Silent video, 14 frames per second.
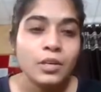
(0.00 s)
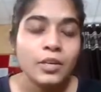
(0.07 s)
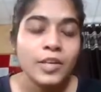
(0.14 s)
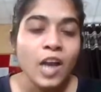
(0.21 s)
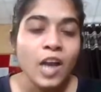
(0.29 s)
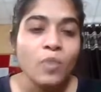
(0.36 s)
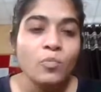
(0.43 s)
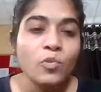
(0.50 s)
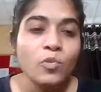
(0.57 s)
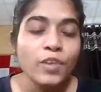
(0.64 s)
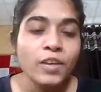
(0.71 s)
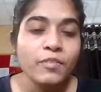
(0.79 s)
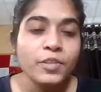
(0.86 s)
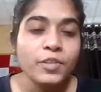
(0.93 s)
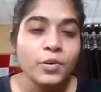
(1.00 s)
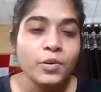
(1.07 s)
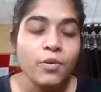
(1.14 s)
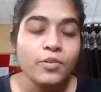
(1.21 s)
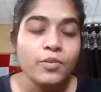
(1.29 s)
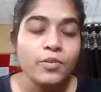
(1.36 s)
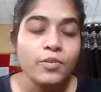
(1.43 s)
Now moving with your
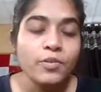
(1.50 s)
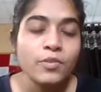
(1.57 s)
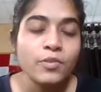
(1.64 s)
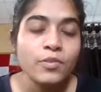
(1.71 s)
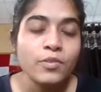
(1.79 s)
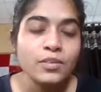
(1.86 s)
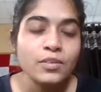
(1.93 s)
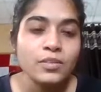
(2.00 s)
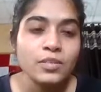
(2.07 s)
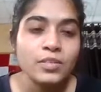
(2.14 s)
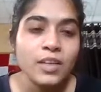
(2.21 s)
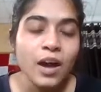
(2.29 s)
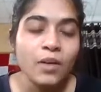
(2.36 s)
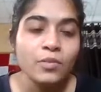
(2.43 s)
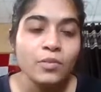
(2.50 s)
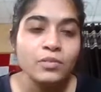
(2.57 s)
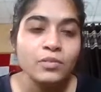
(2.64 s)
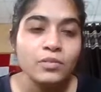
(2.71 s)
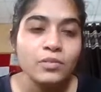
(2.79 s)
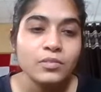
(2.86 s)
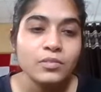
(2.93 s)
conscious mind to the down,